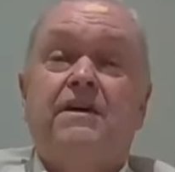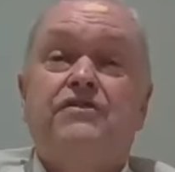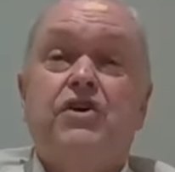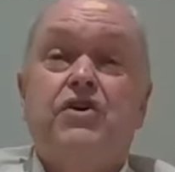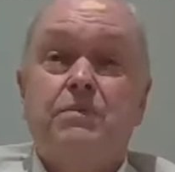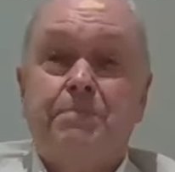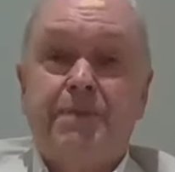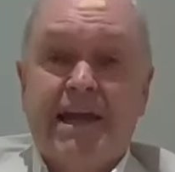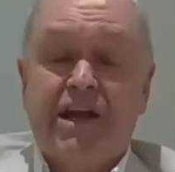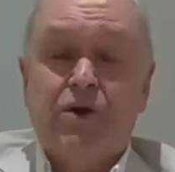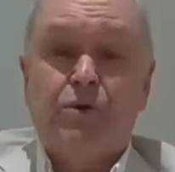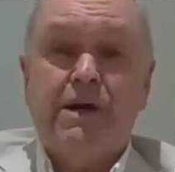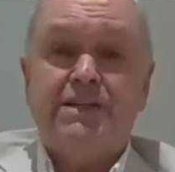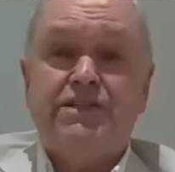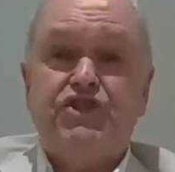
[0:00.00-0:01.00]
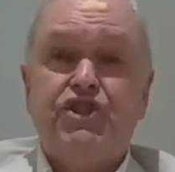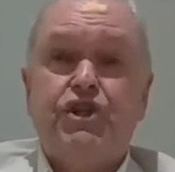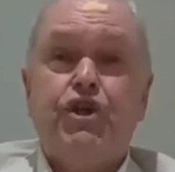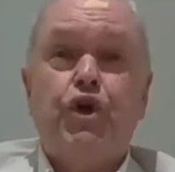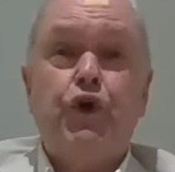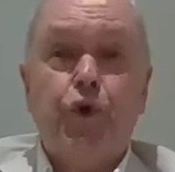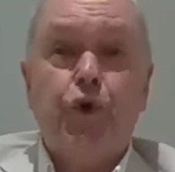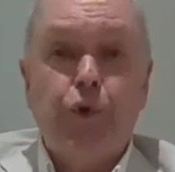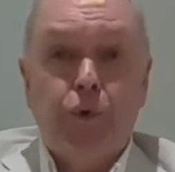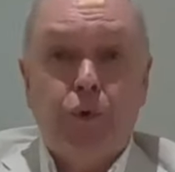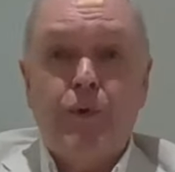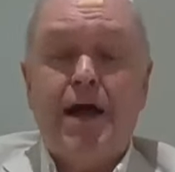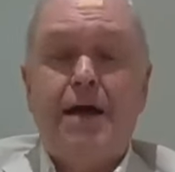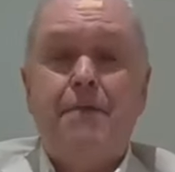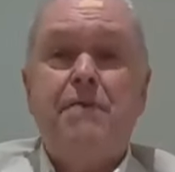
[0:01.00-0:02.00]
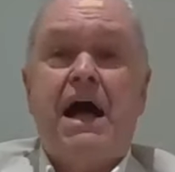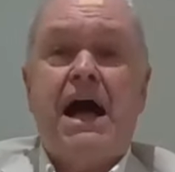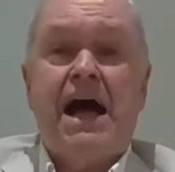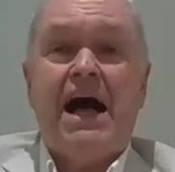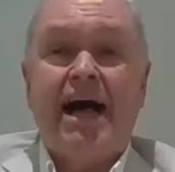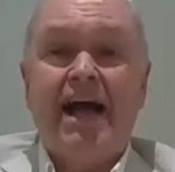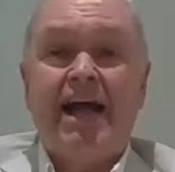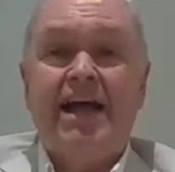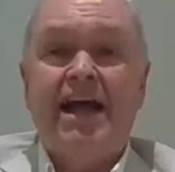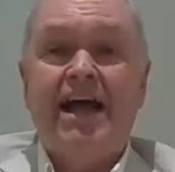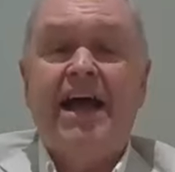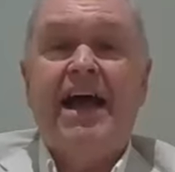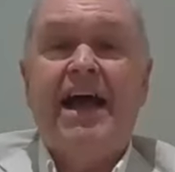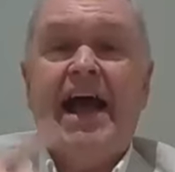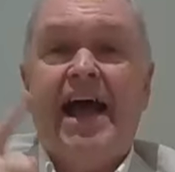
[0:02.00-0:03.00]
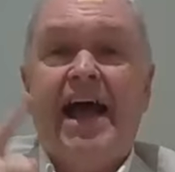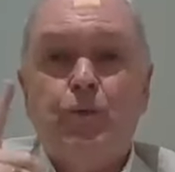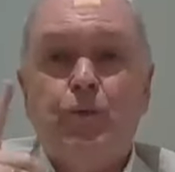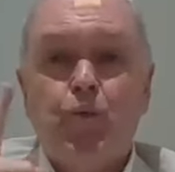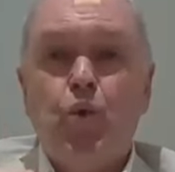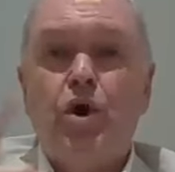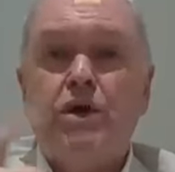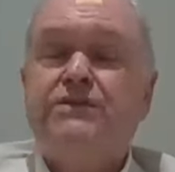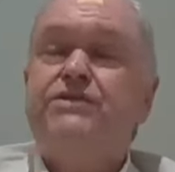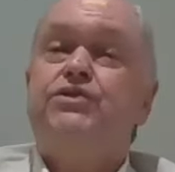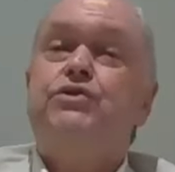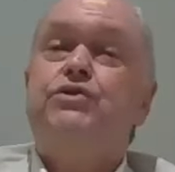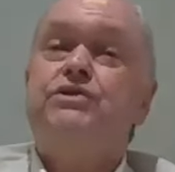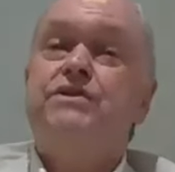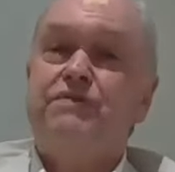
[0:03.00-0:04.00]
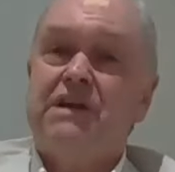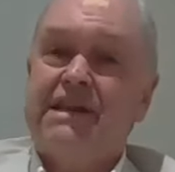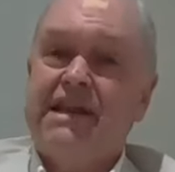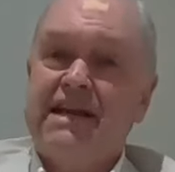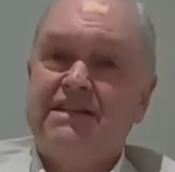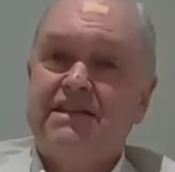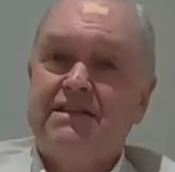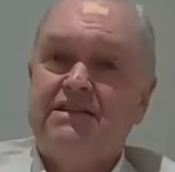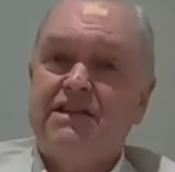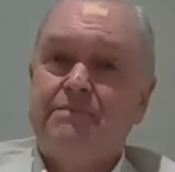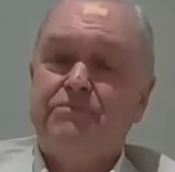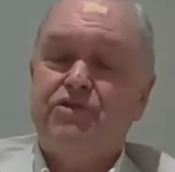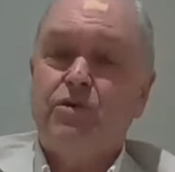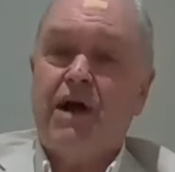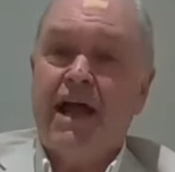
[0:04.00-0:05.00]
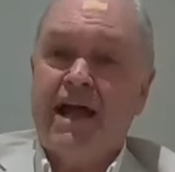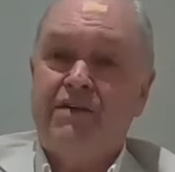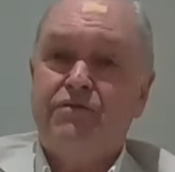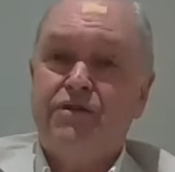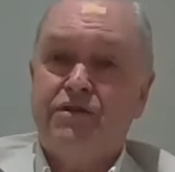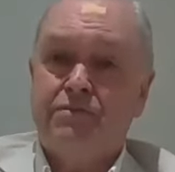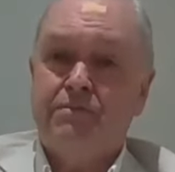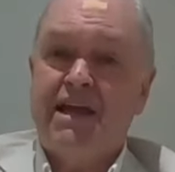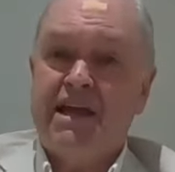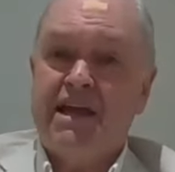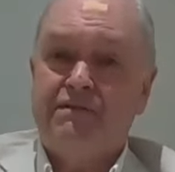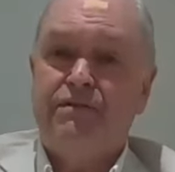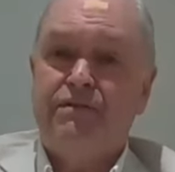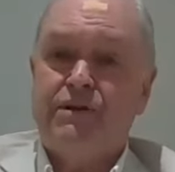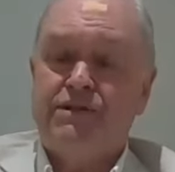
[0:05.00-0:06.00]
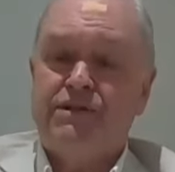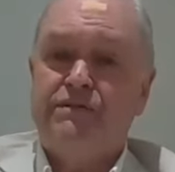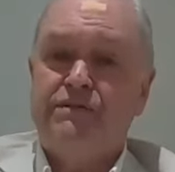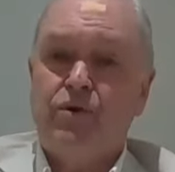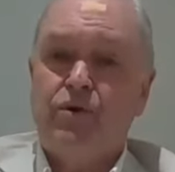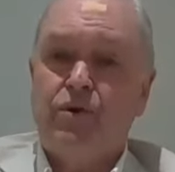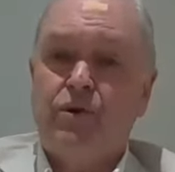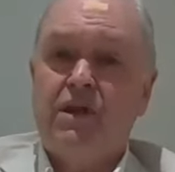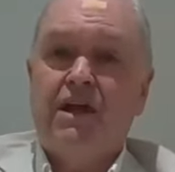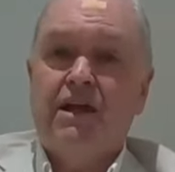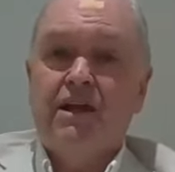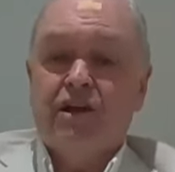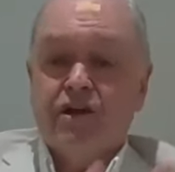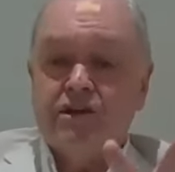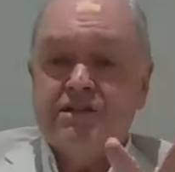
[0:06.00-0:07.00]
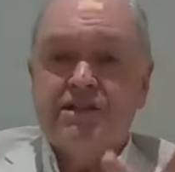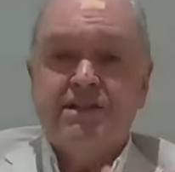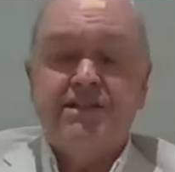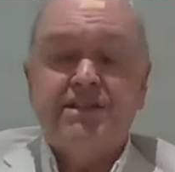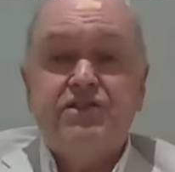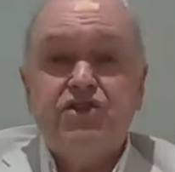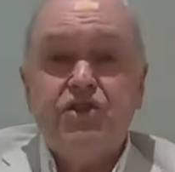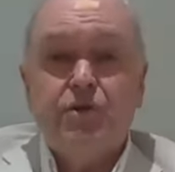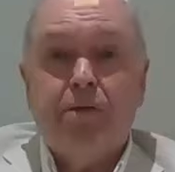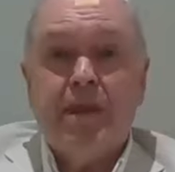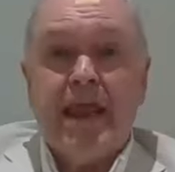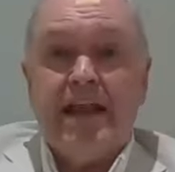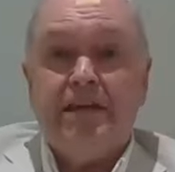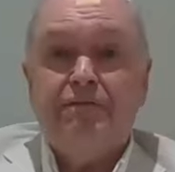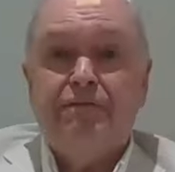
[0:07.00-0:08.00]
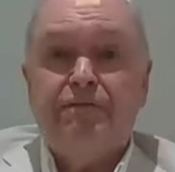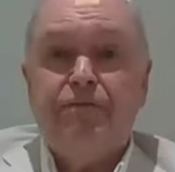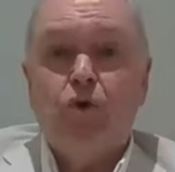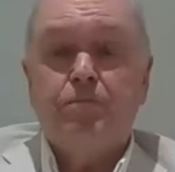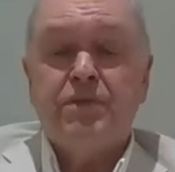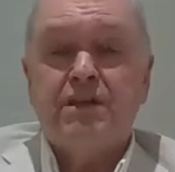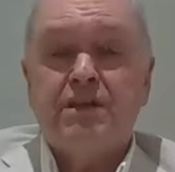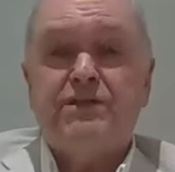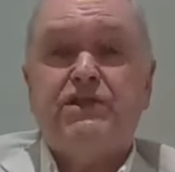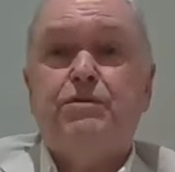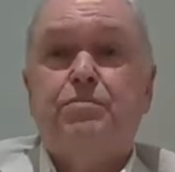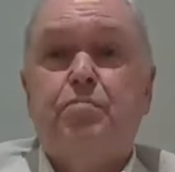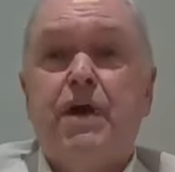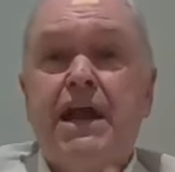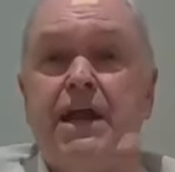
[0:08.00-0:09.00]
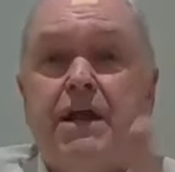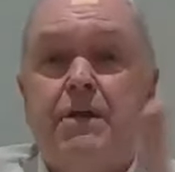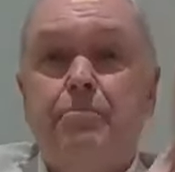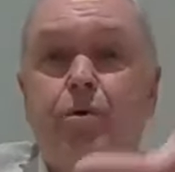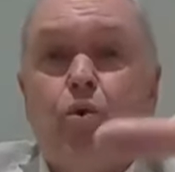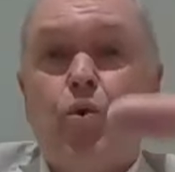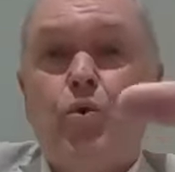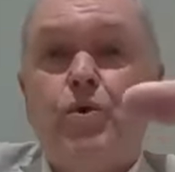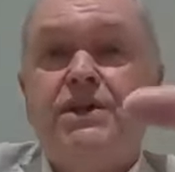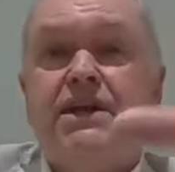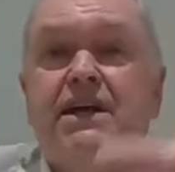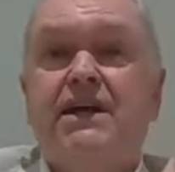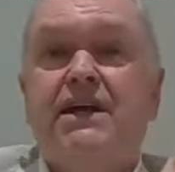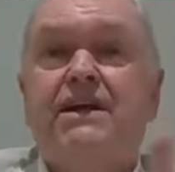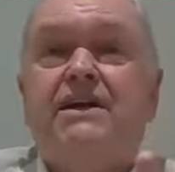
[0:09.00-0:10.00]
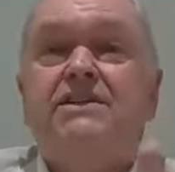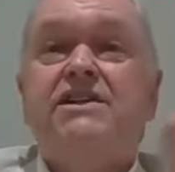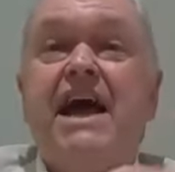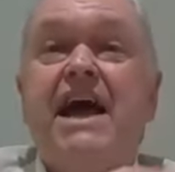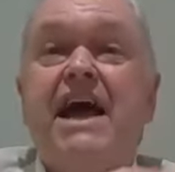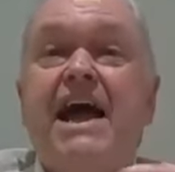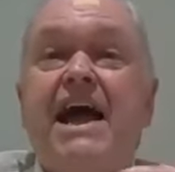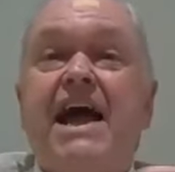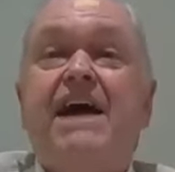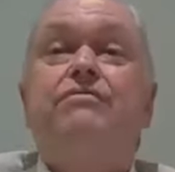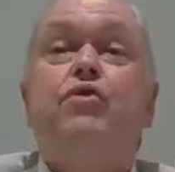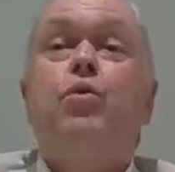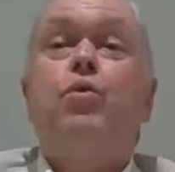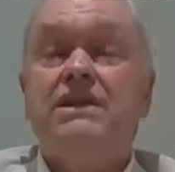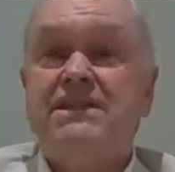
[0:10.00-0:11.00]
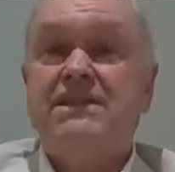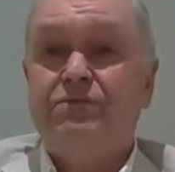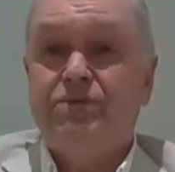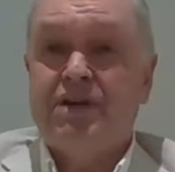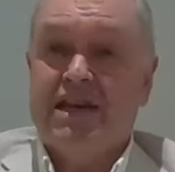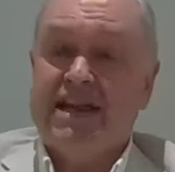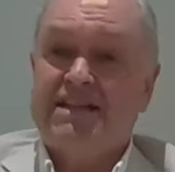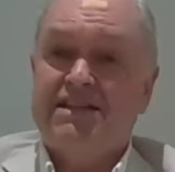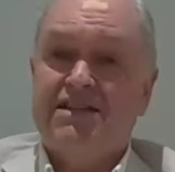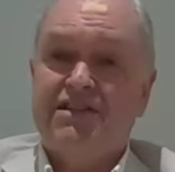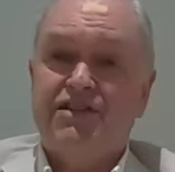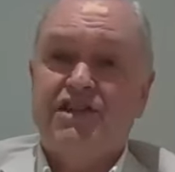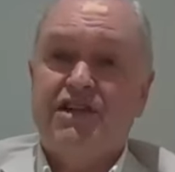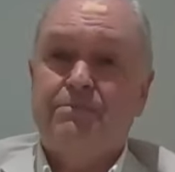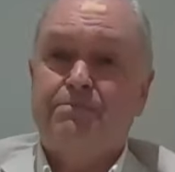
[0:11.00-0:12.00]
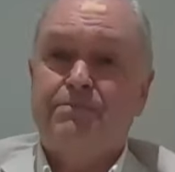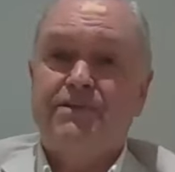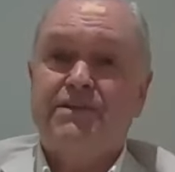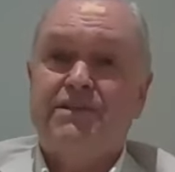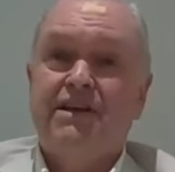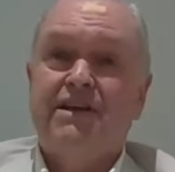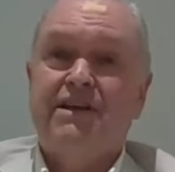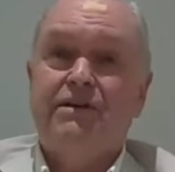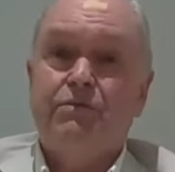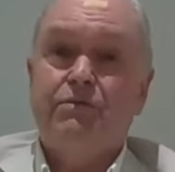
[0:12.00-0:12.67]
So the big question, who am I? And what sort of relationship do I have with me, first of all? Because this is the platform, the springboard to have quality relationships